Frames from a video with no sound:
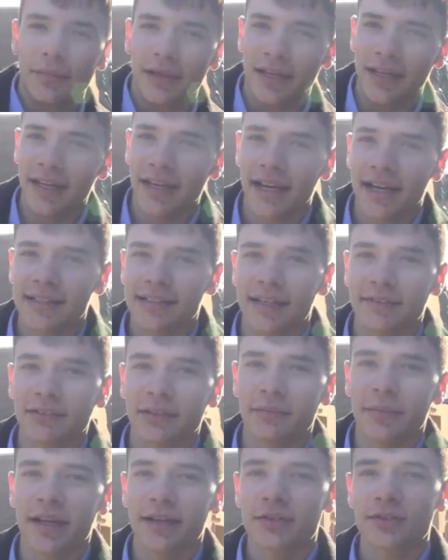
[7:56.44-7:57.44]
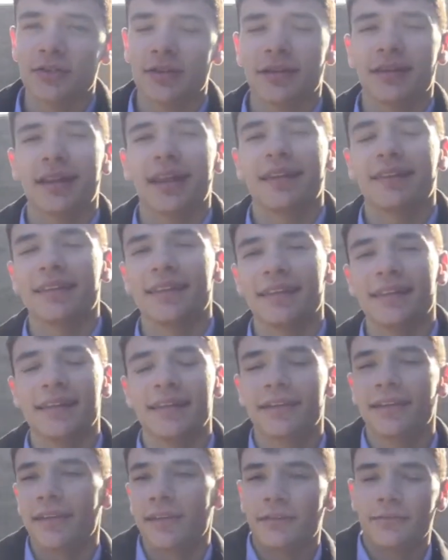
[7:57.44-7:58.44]
But again, I just have to mention that the
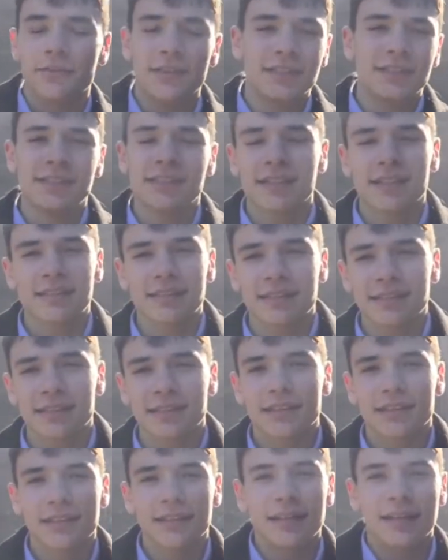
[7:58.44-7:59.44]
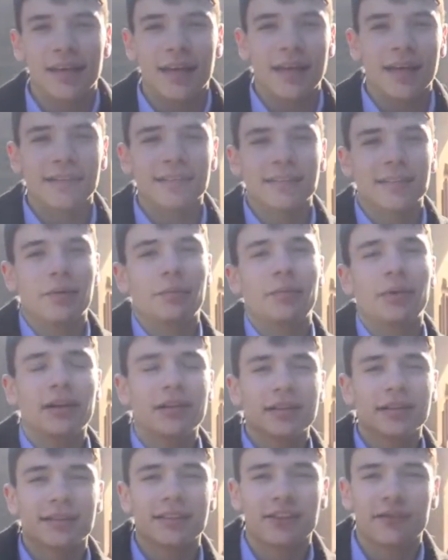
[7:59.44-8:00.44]
V6 has an
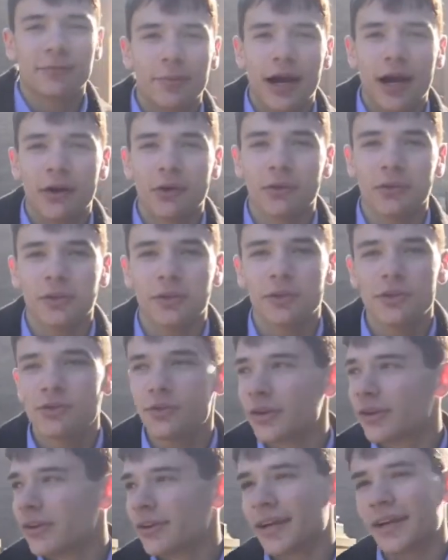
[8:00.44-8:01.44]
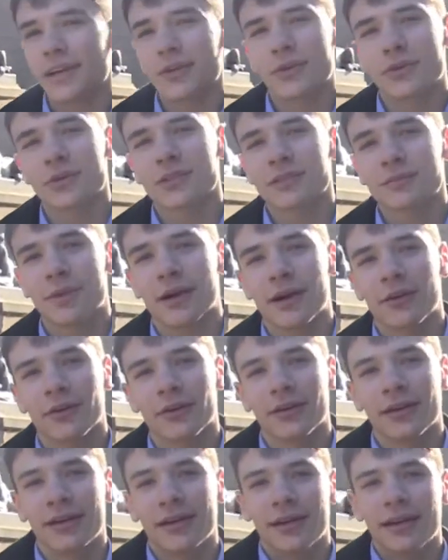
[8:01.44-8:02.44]
abundance power with 290 horsepower.